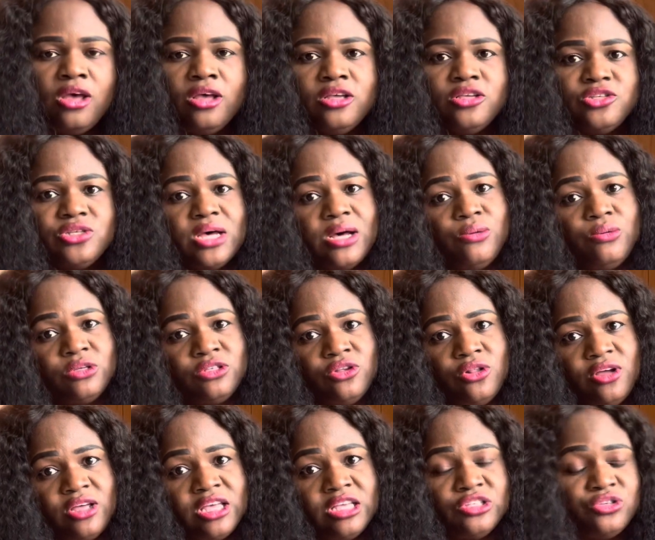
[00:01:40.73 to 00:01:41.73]
So I was
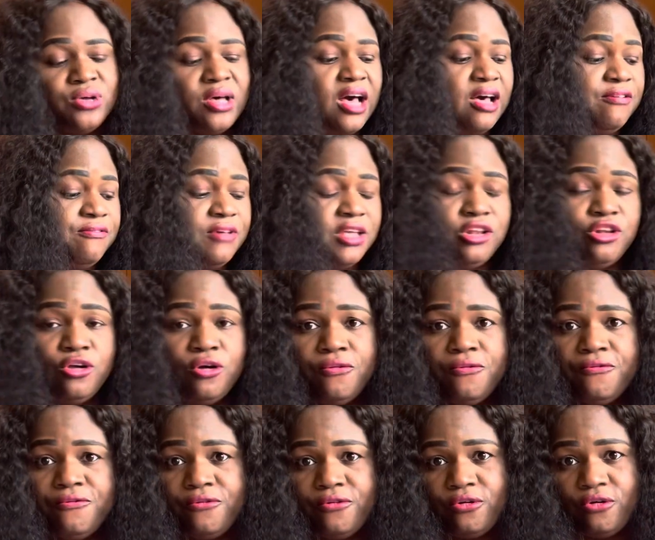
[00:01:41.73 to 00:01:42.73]
lucky to have enough
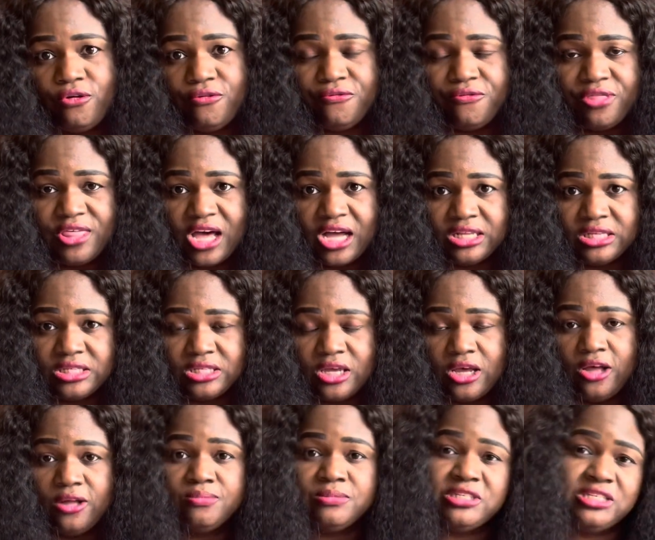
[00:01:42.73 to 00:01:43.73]
of that
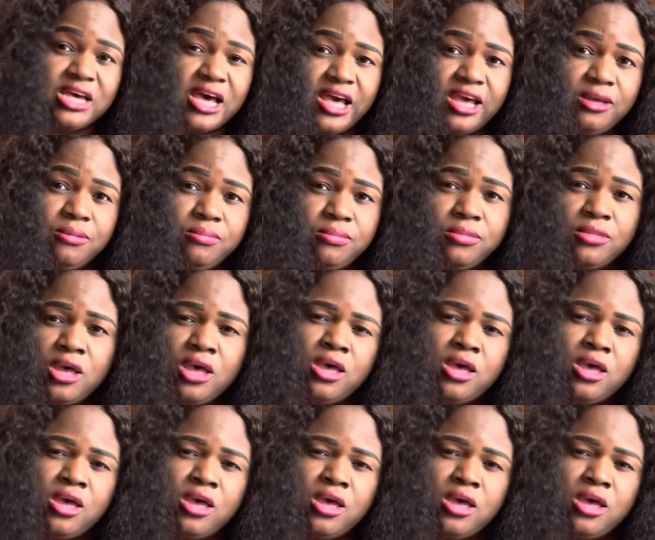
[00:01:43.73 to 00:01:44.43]
time